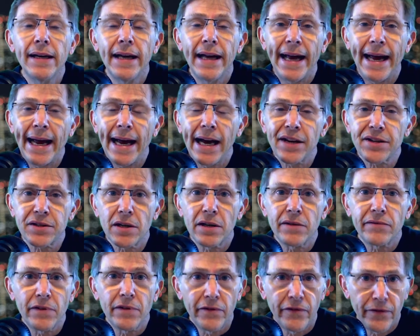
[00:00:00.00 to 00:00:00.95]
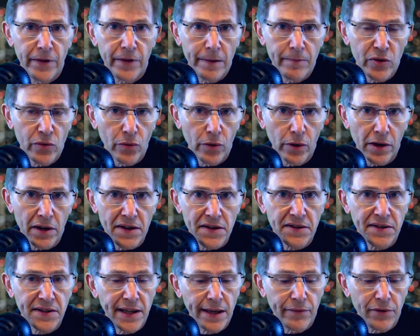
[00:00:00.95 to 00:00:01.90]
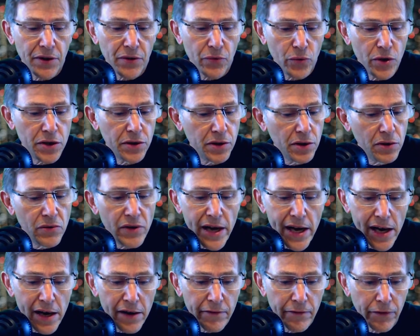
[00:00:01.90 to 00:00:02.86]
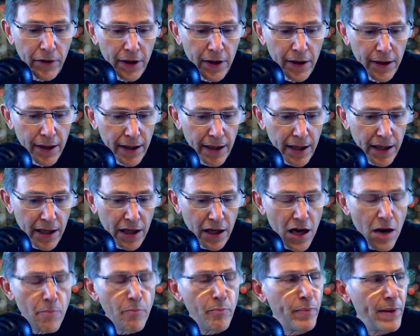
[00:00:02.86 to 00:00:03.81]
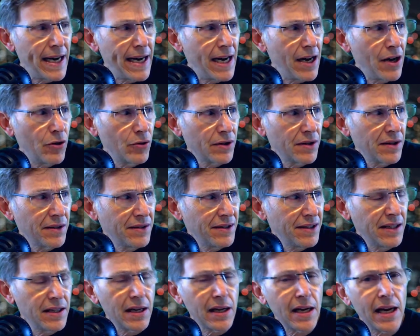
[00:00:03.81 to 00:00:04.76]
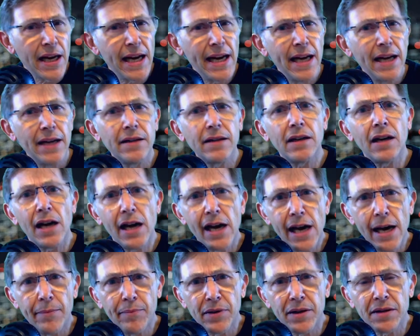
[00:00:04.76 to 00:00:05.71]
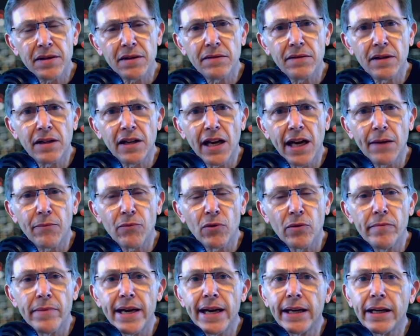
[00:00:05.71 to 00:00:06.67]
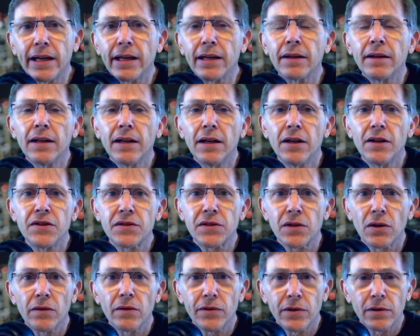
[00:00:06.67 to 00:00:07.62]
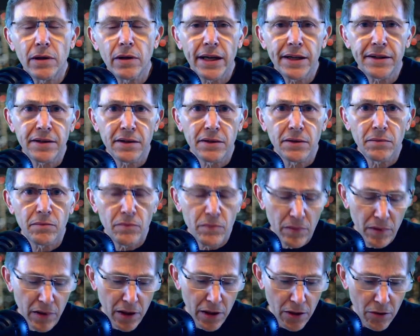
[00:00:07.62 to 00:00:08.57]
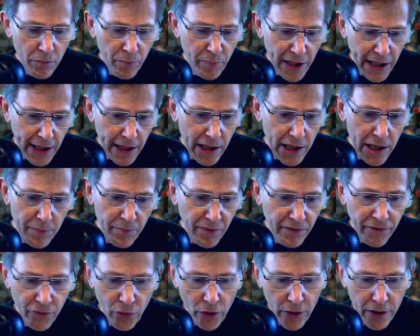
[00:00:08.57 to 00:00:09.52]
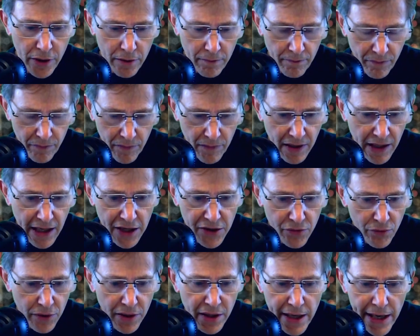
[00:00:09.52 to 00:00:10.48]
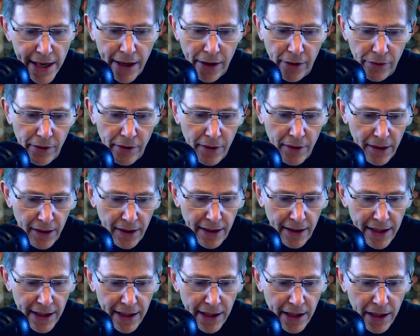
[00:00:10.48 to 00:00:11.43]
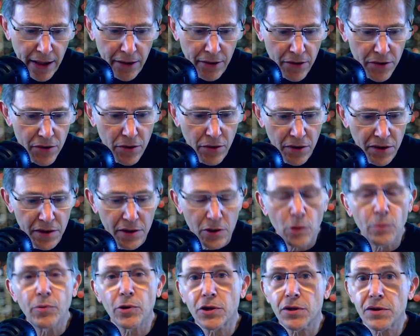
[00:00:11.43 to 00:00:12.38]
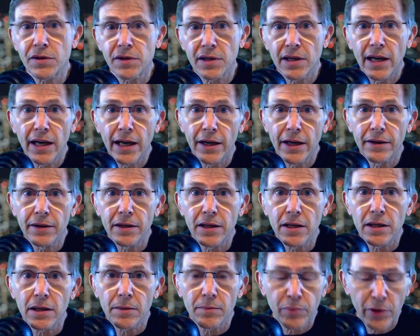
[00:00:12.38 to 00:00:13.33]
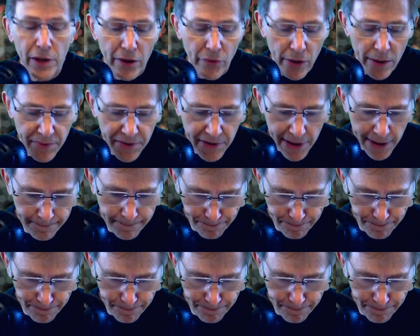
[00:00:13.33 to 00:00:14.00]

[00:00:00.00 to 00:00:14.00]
as of February 7th. We do have about 10 copies of the game remaining, so if you'd like to pick it up before it gets retired, you can still purchase it on the Play website.